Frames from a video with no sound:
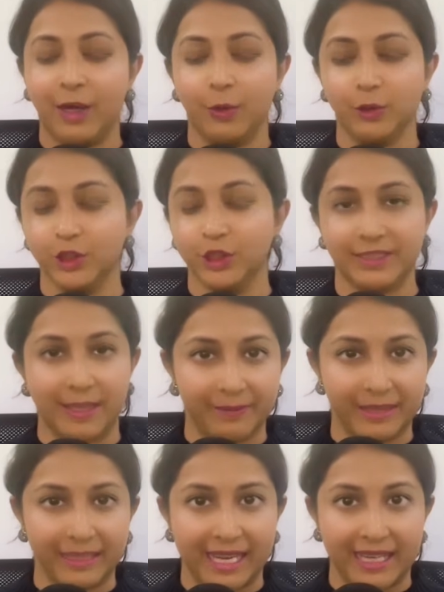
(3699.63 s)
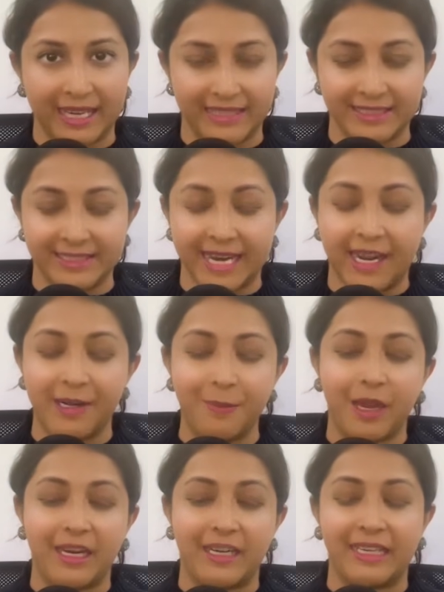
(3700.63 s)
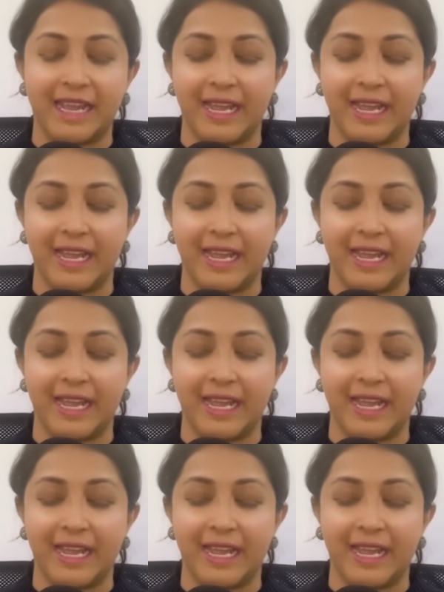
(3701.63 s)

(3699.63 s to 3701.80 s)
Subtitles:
which is something I stand by.